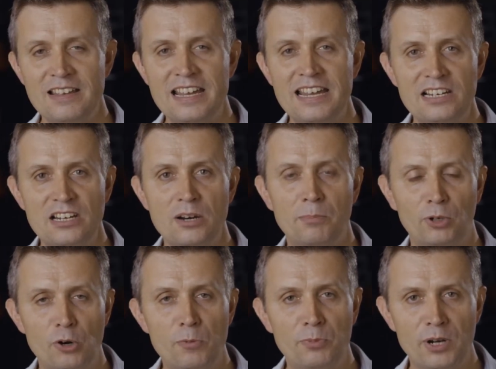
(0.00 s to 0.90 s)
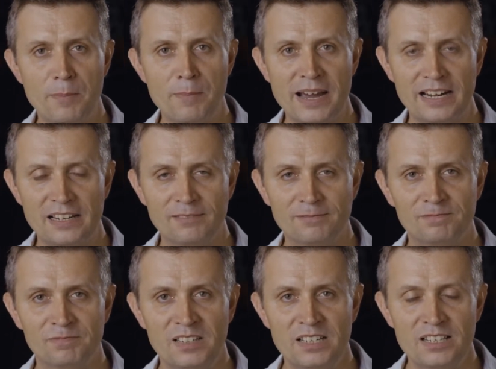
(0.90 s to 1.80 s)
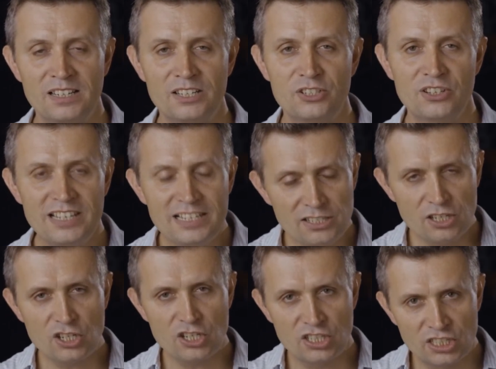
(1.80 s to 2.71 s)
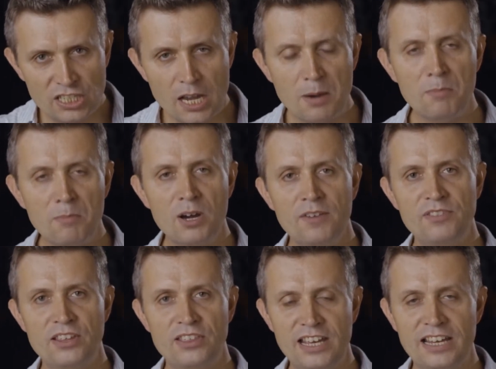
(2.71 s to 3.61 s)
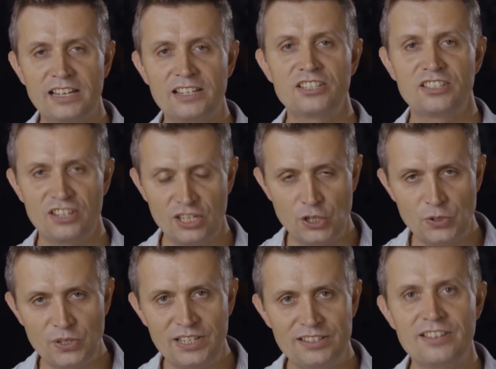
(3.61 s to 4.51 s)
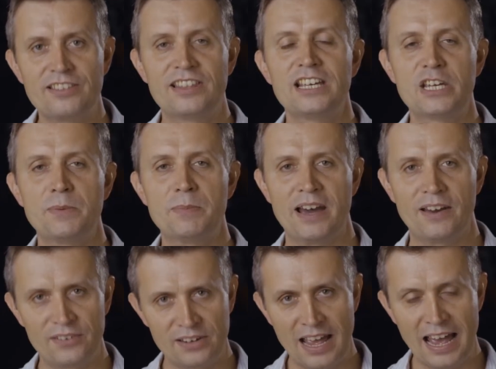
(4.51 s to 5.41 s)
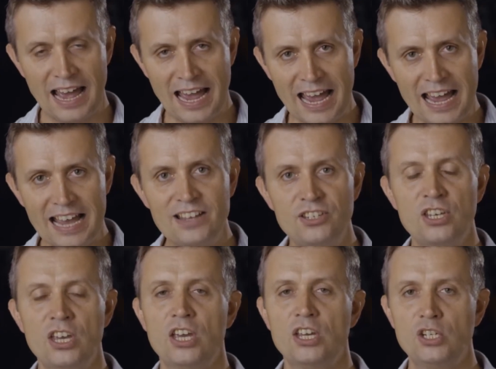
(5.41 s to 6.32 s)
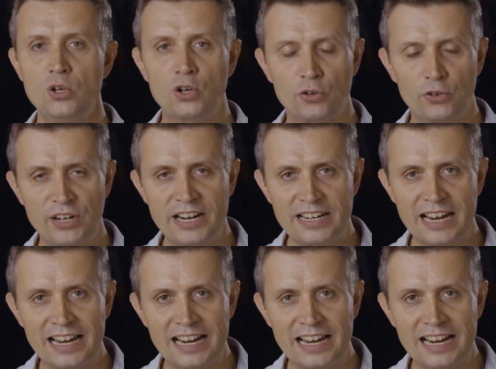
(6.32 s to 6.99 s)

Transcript: in an appropriate manner. So these are just some of the things that you need to think about as you create a